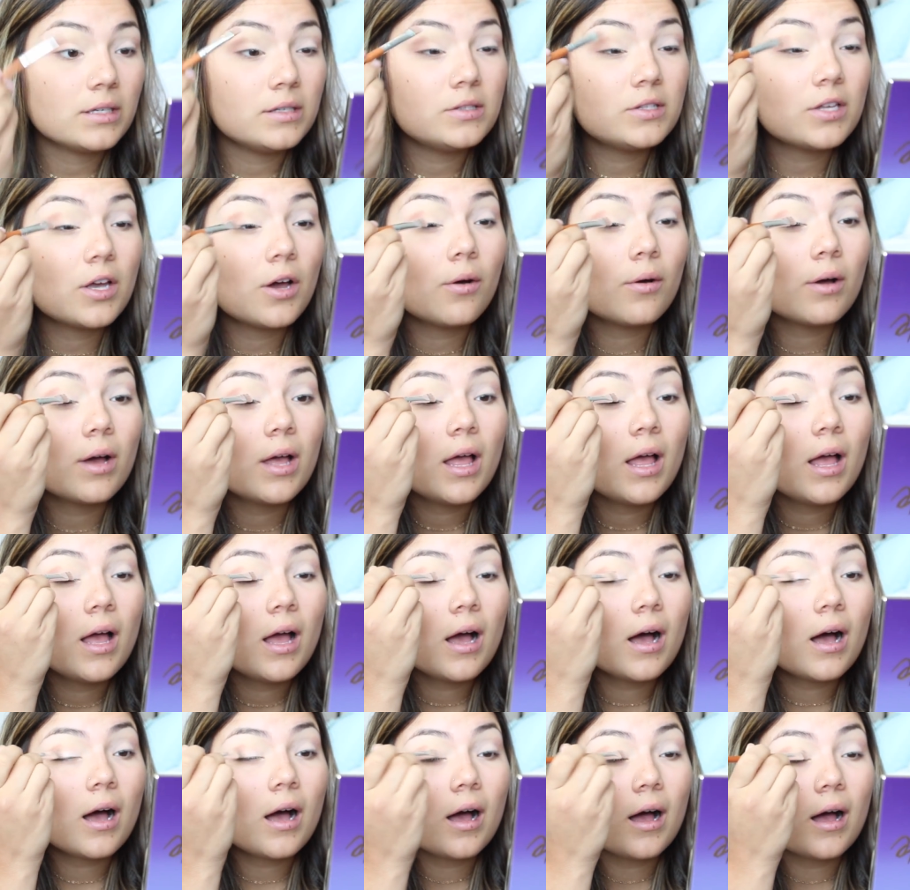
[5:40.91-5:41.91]
So
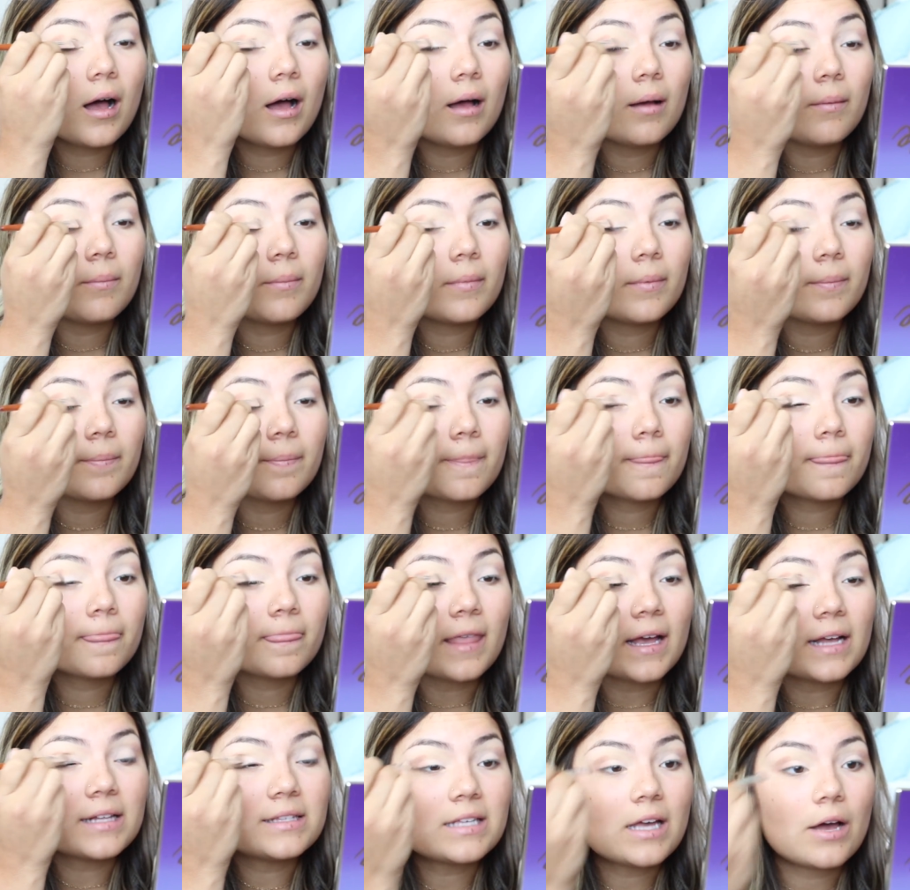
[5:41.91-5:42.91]
um,
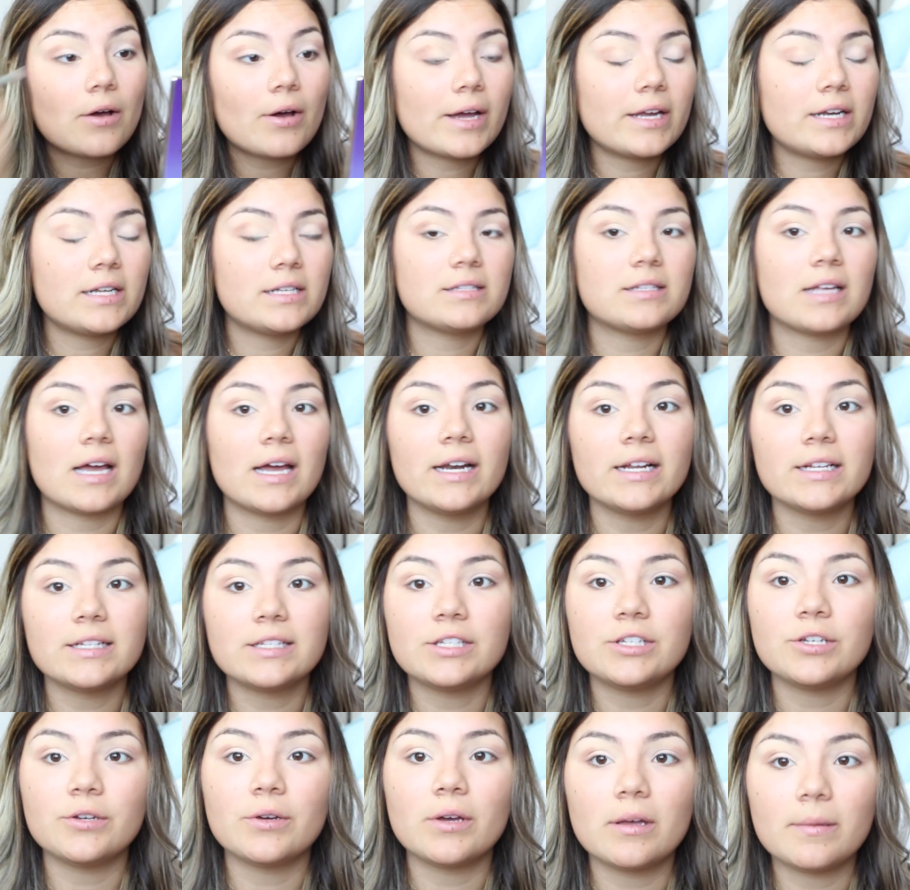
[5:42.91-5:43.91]
that's how I
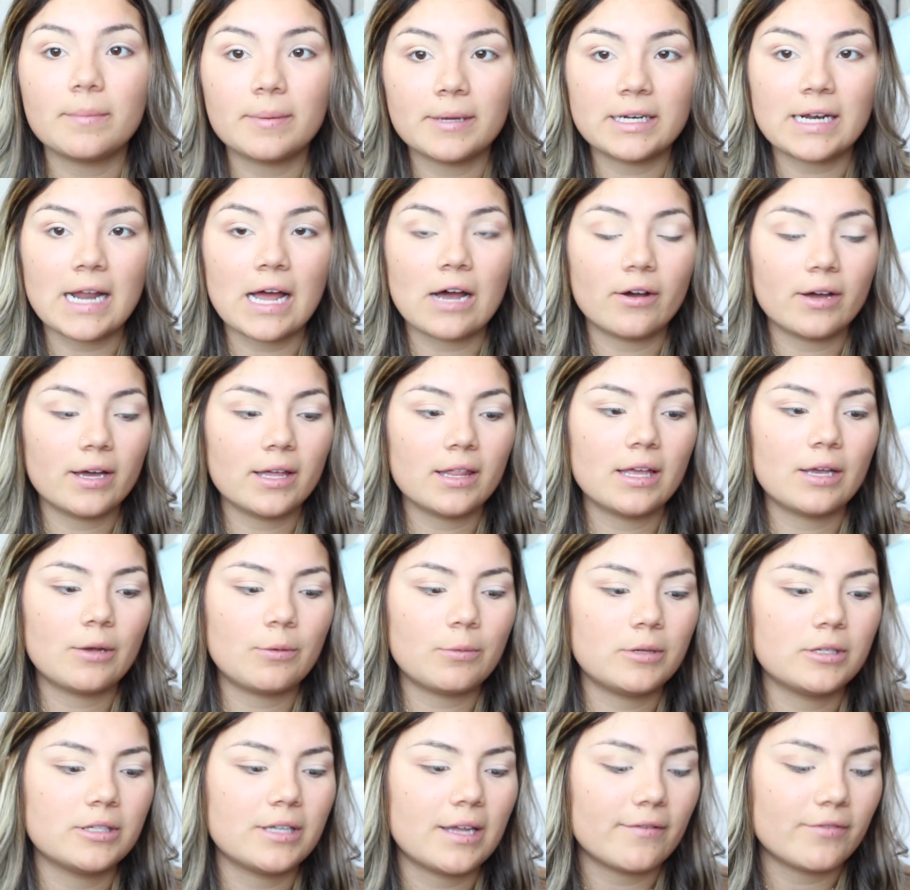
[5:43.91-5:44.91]
decided to do it, but now I
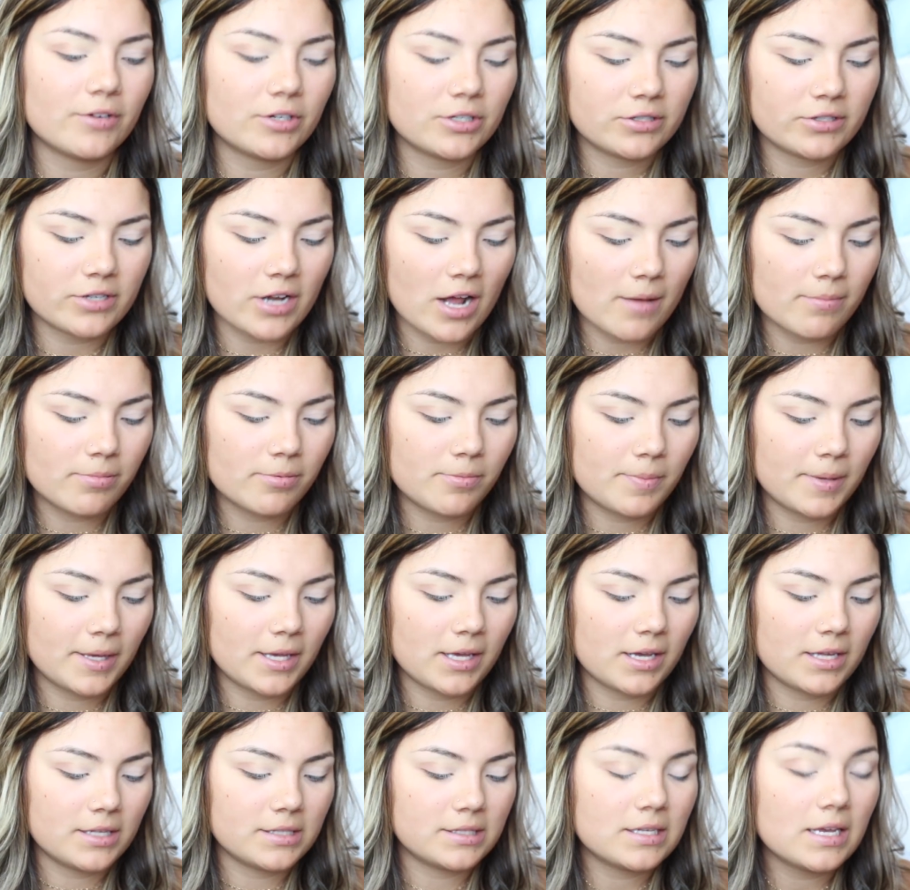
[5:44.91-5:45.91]
like will never stop
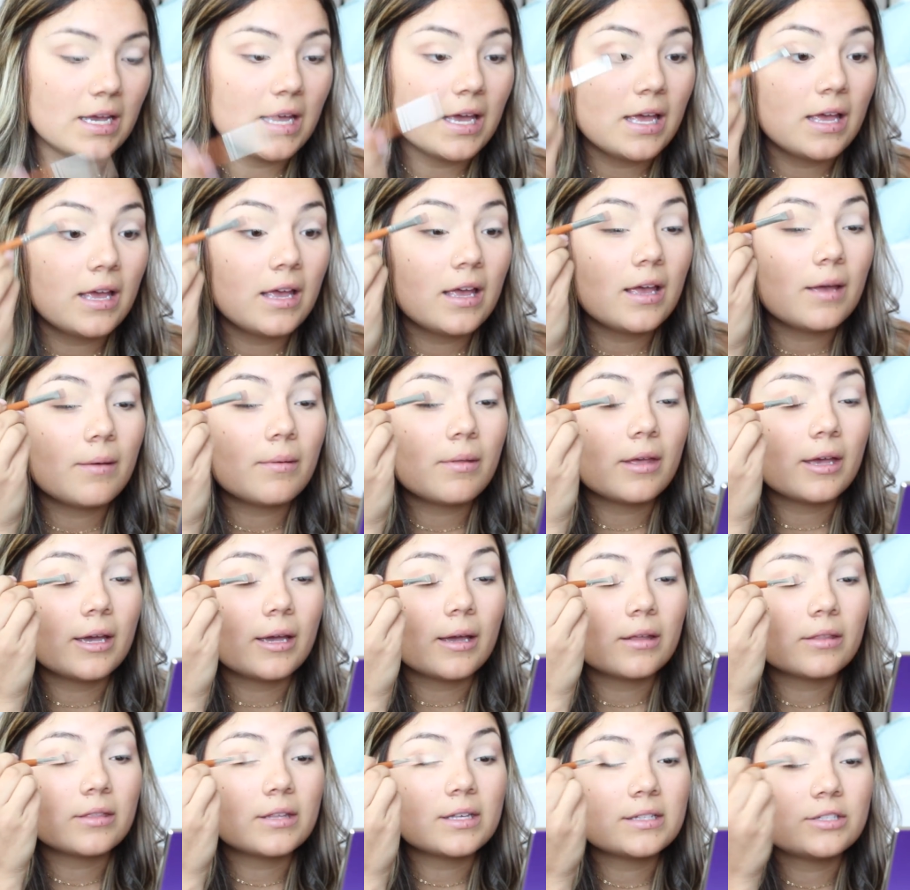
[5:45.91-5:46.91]
because
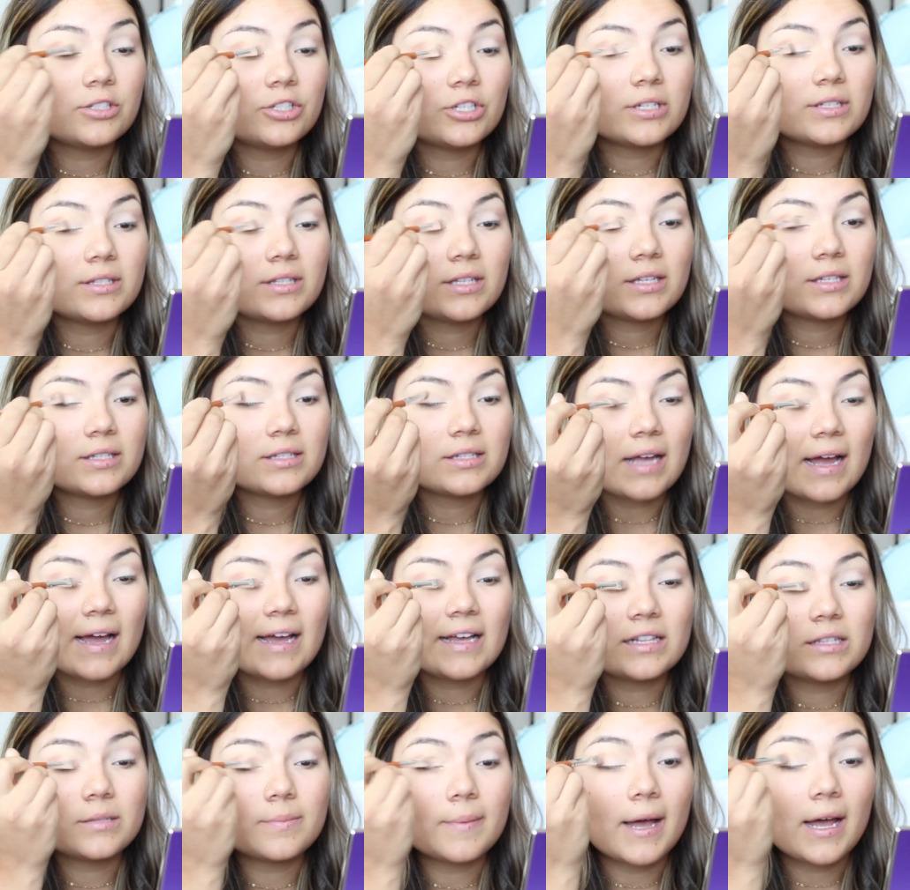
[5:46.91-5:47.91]
like that's just the
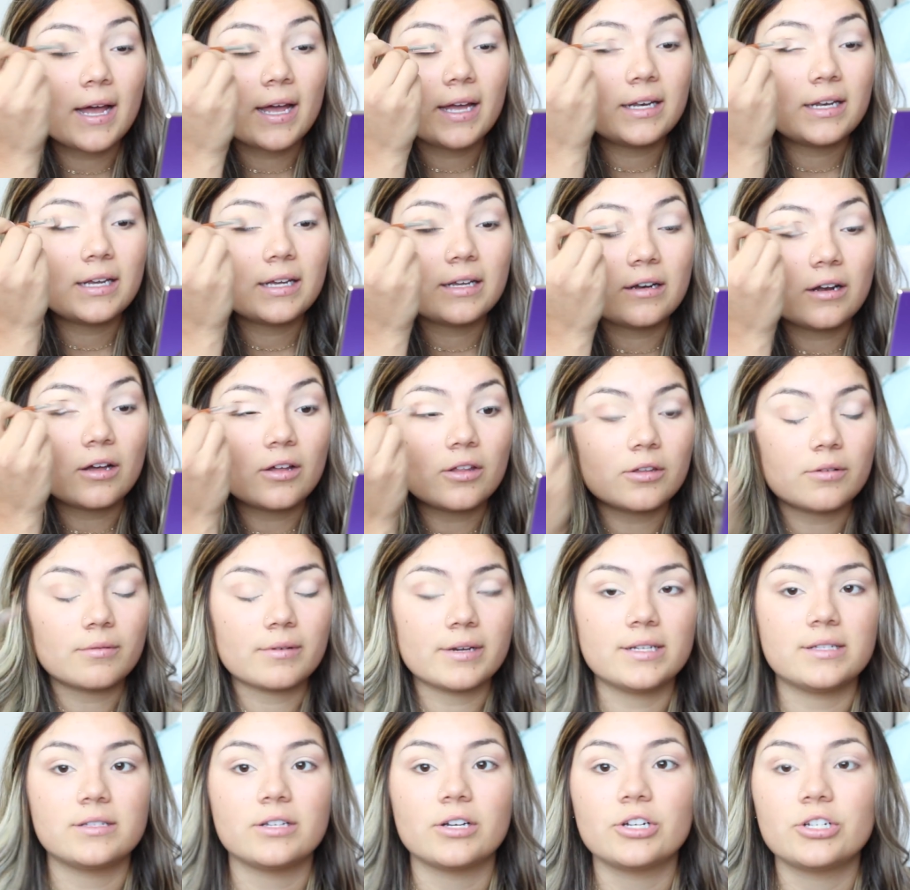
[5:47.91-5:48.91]
science behind it and all the
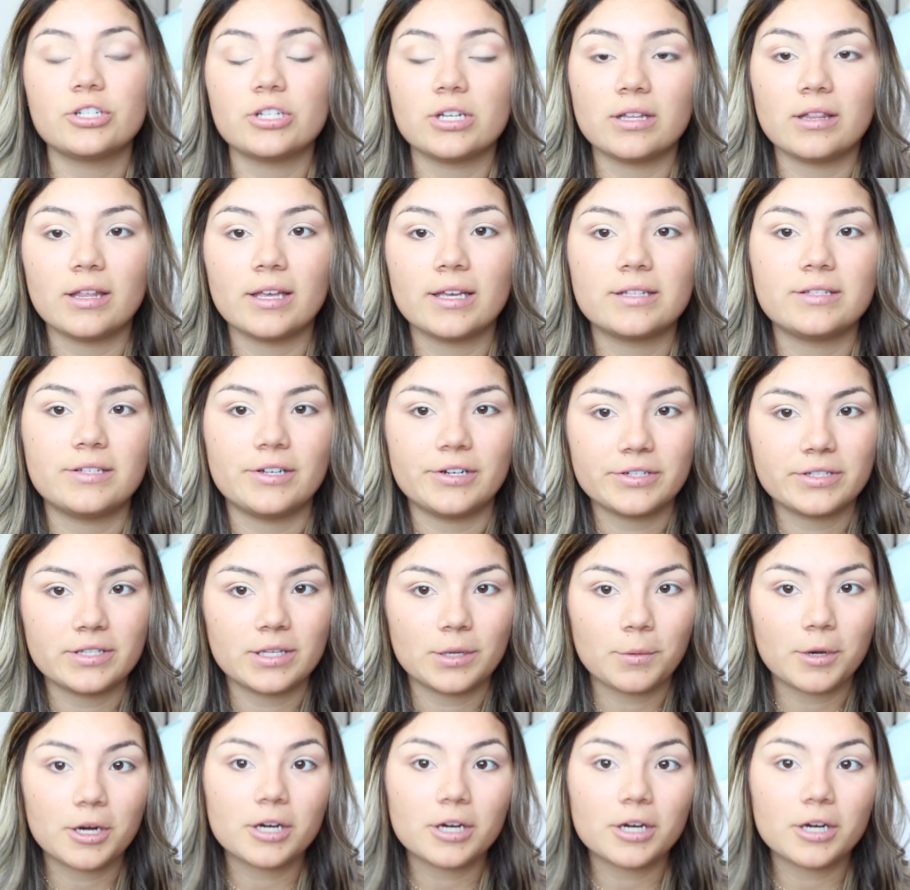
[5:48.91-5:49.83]
research it like seriously